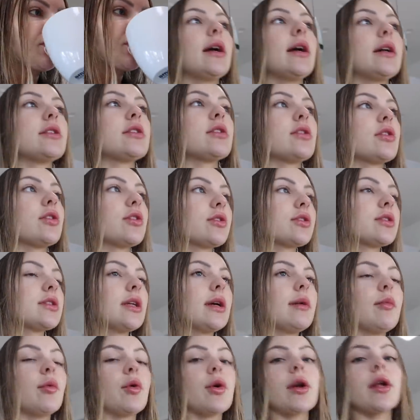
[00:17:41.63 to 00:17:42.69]
It's
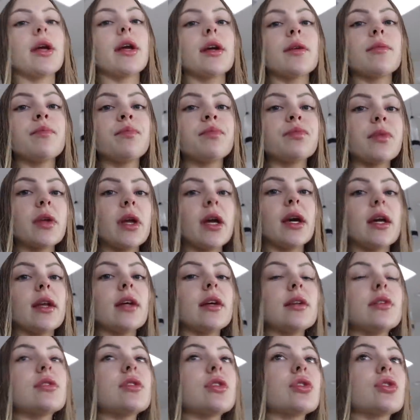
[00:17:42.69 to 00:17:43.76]
Thursday morning and
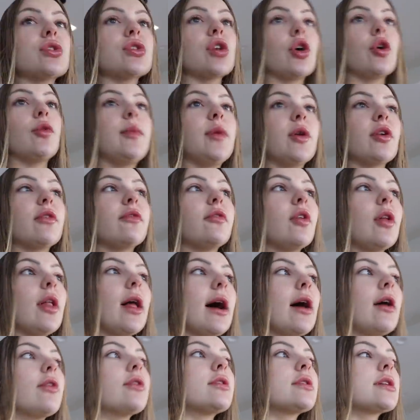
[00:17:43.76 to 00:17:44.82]
it's so beautiful
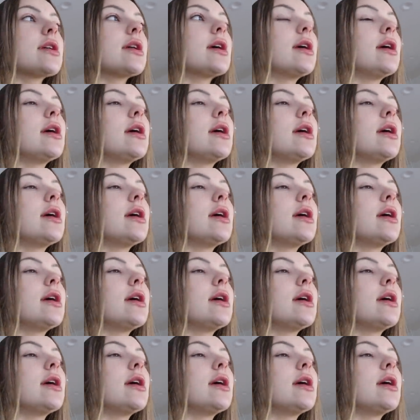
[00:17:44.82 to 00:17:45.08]
out.